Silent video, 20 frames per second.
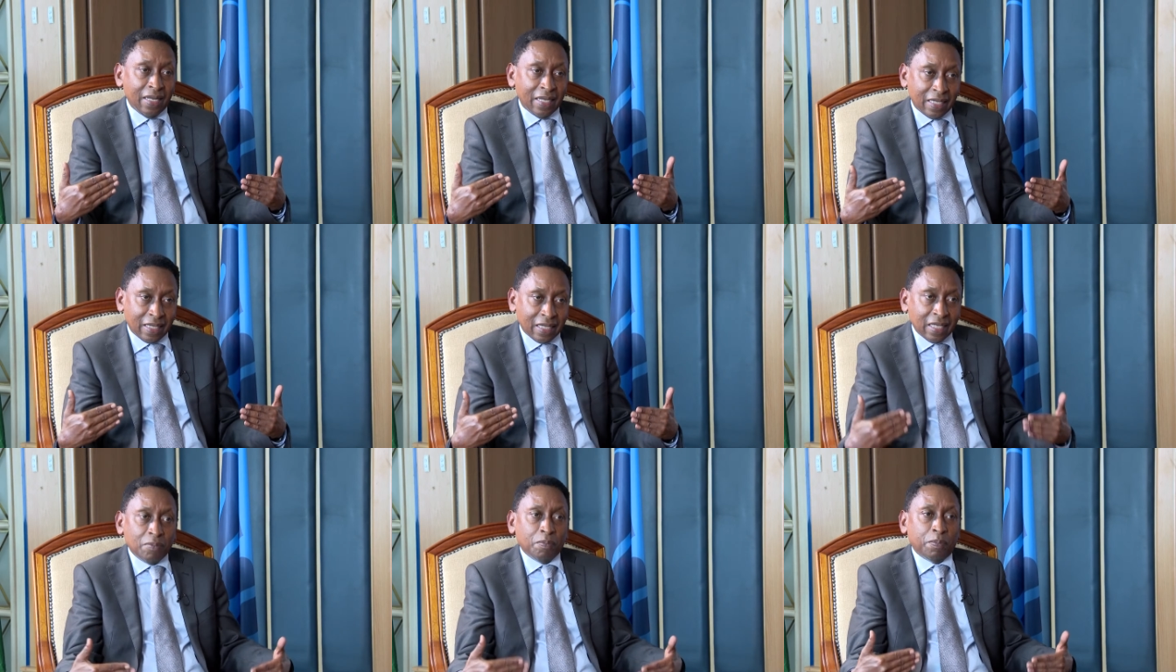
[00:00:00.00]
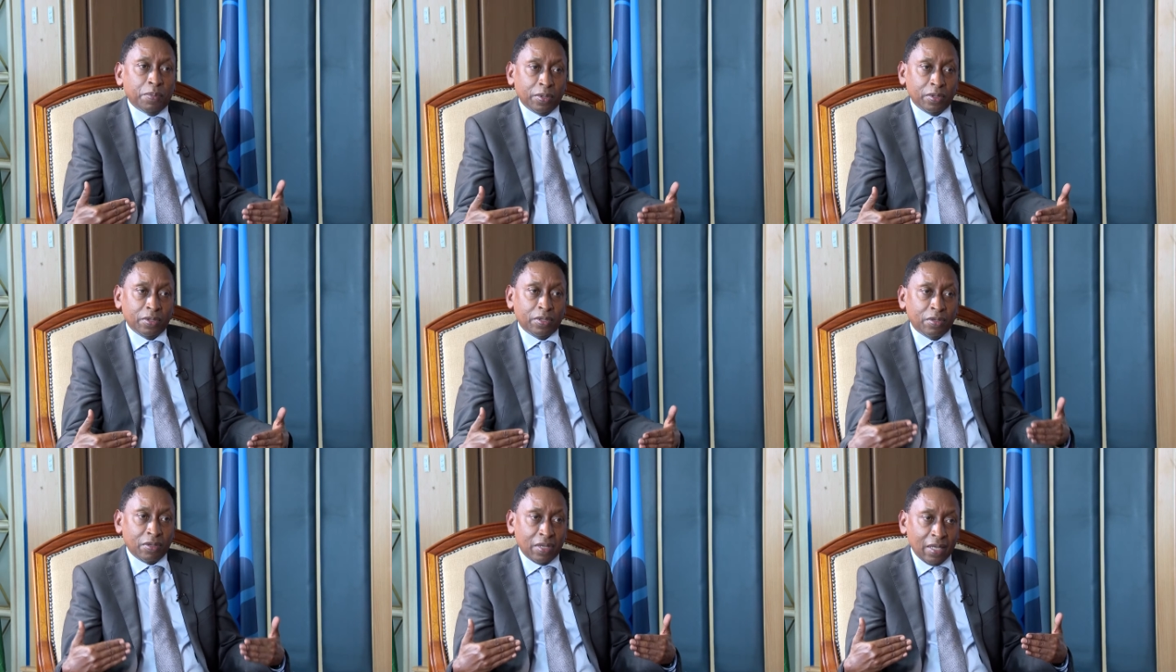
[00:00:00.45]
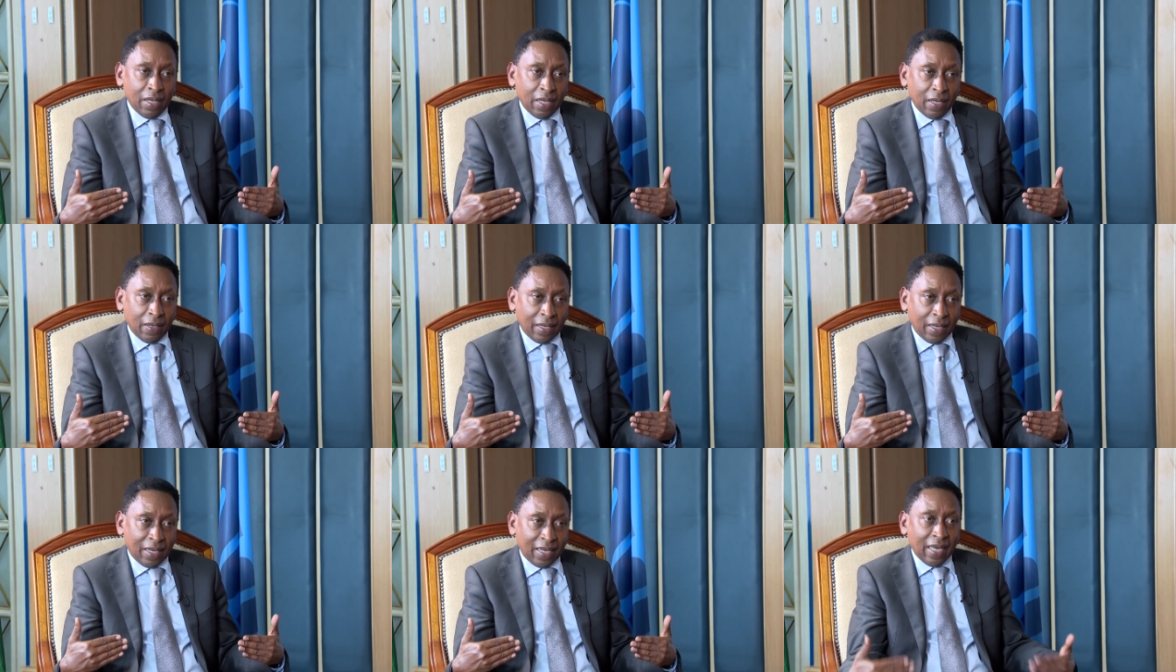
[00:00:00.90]
simple to
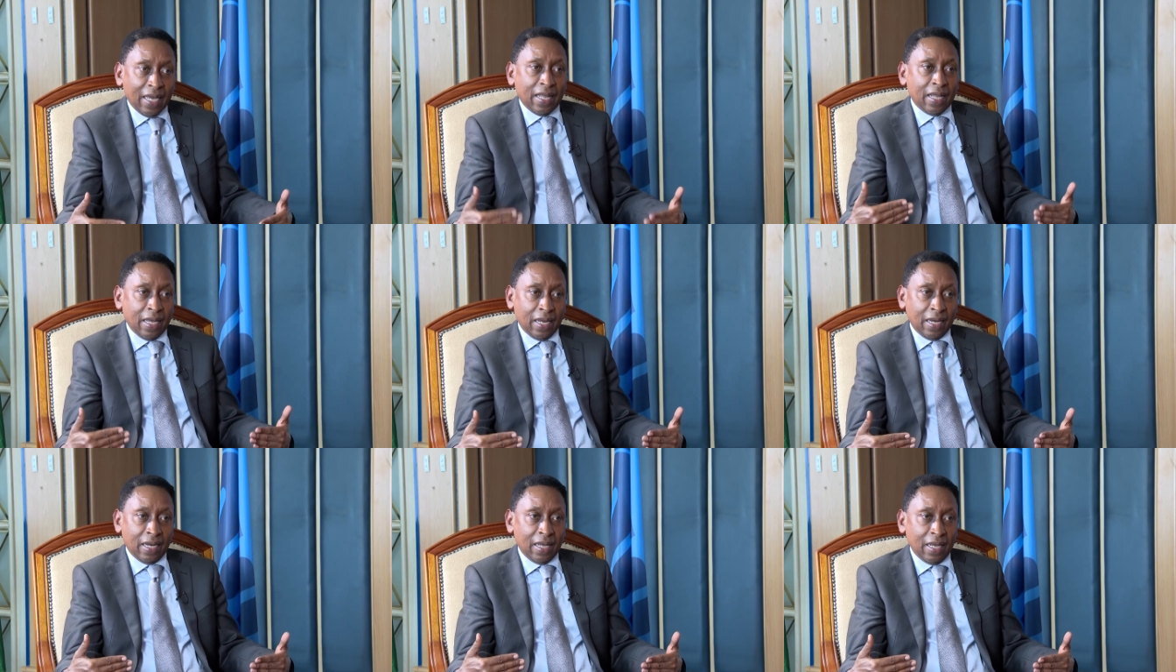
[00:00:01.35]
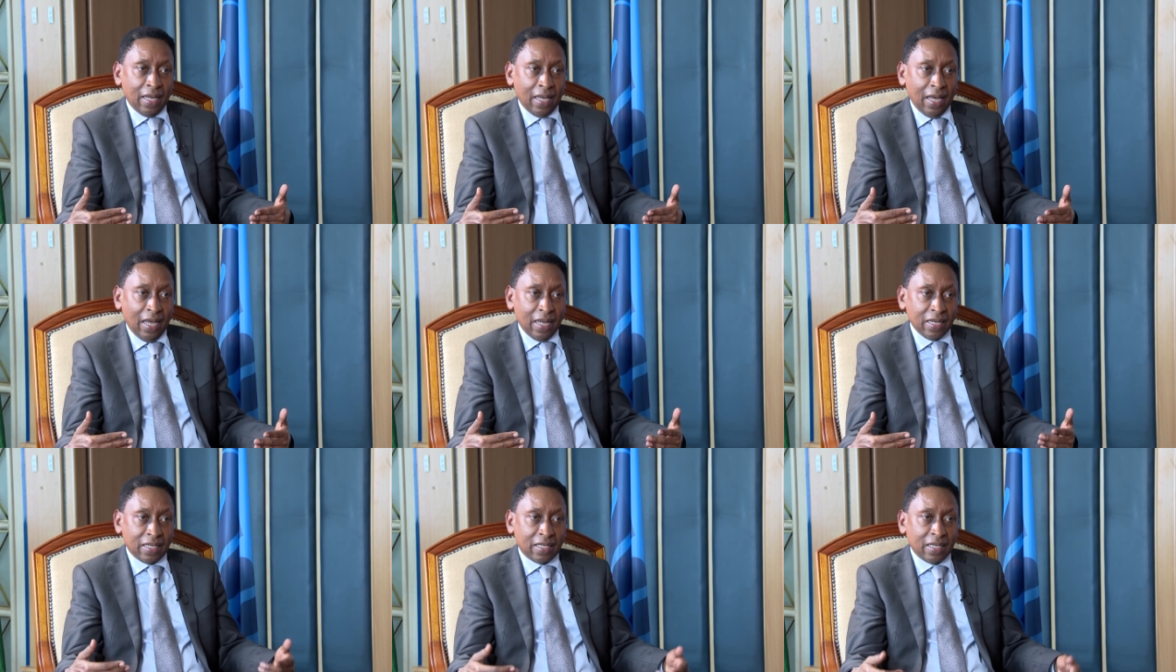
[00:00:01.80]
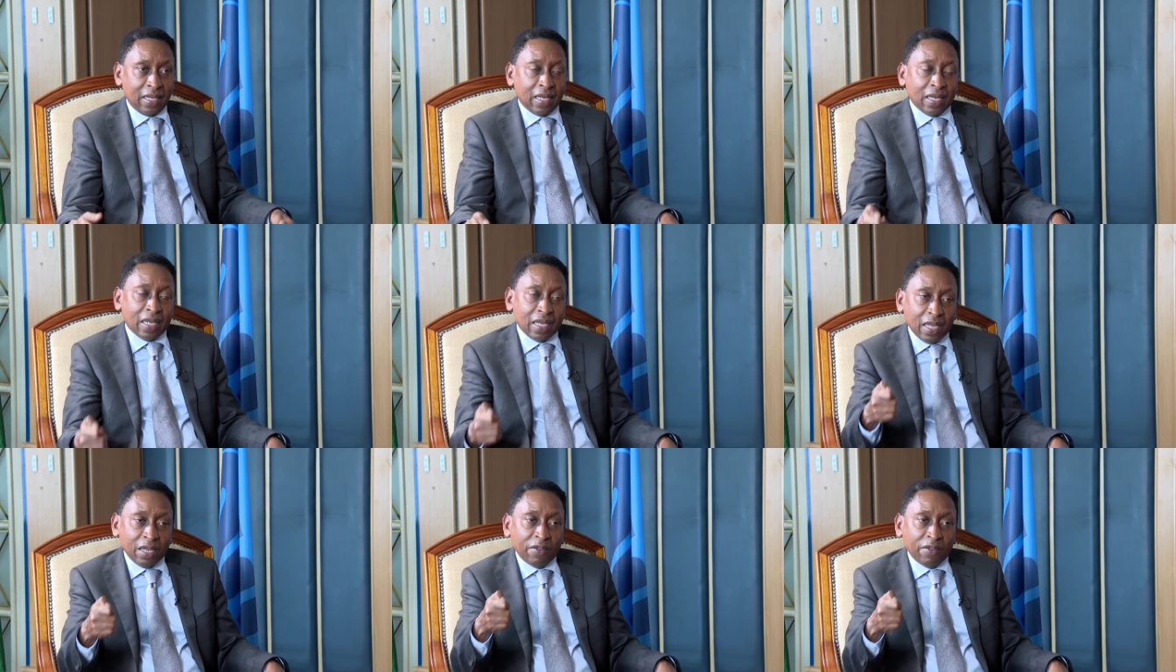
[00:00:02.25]
the Kenyan. and say,